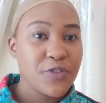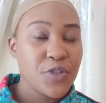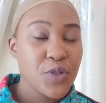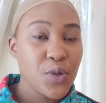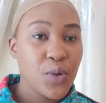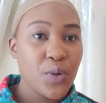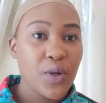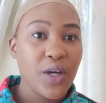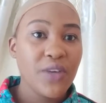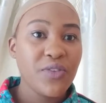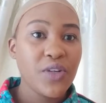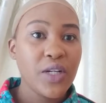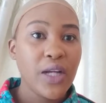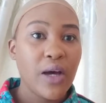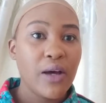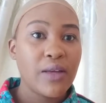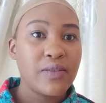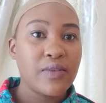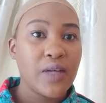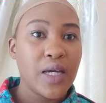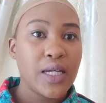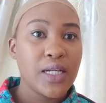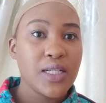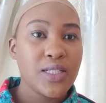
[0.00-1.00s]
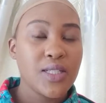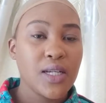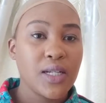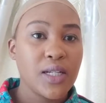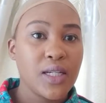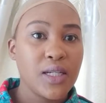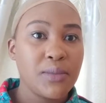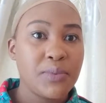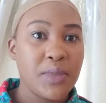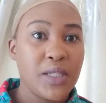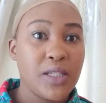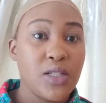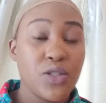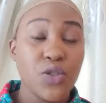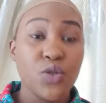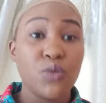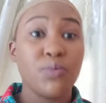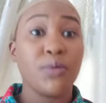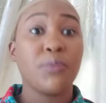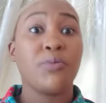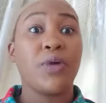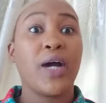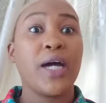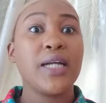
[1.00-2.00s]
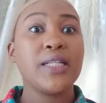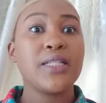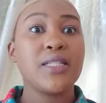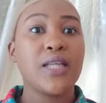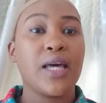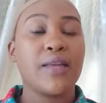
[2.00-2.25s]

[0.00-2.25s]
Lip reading: So every now and then it's gonna be super bright,